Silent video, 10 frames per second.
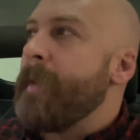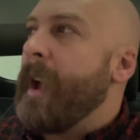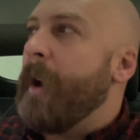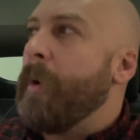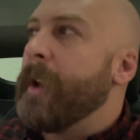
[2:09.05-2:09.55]

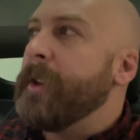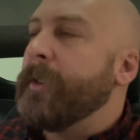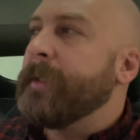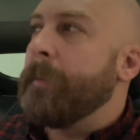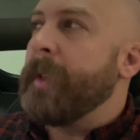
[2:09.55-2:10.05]
I want to do
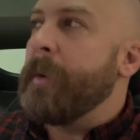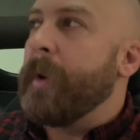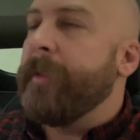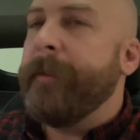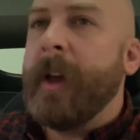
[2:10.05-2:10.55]
something
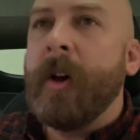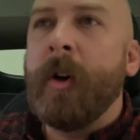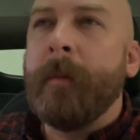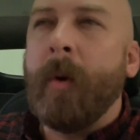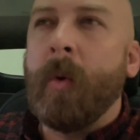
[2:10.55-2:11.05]
with
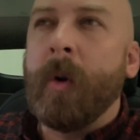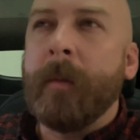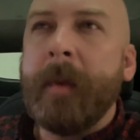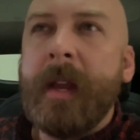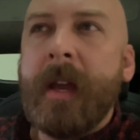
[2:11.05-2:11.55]
film or
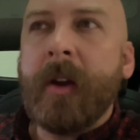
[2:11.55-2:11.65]
media